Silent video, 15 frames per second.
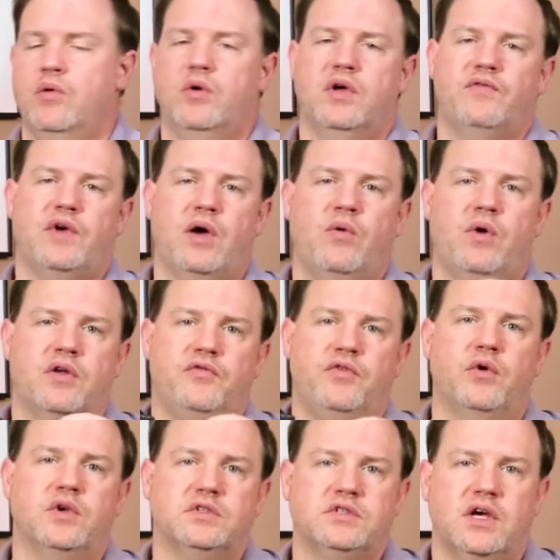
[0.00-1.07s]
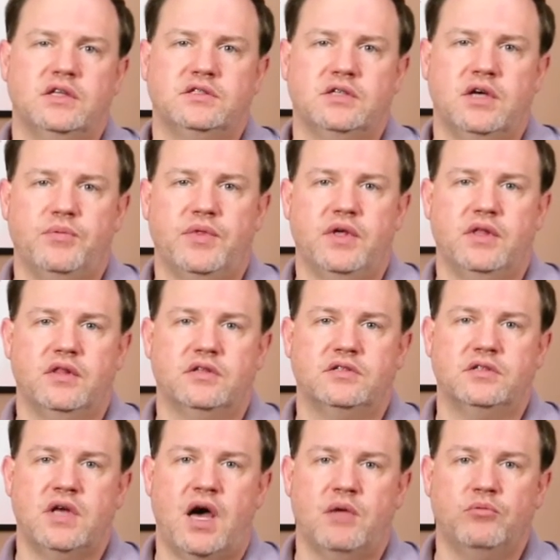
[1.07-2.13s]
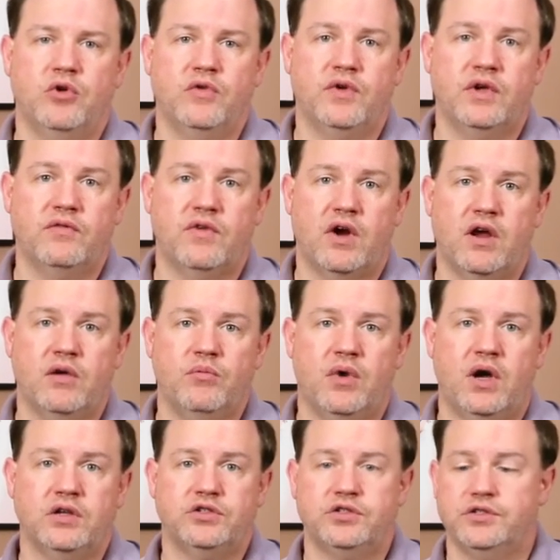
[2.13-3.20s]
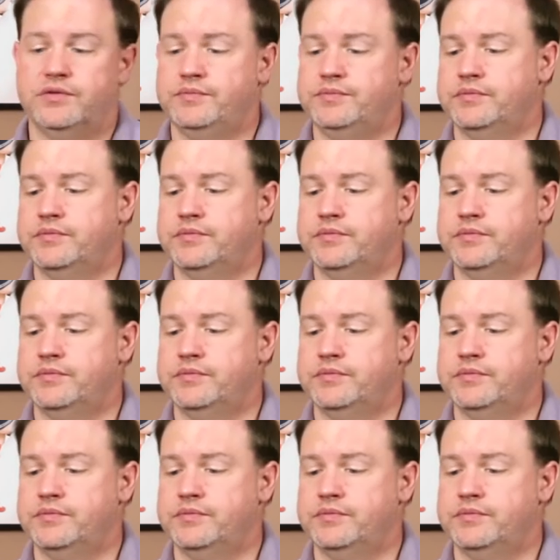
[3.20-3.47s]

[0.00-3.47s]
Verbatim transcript: if I want to focus on something that's not moving very much,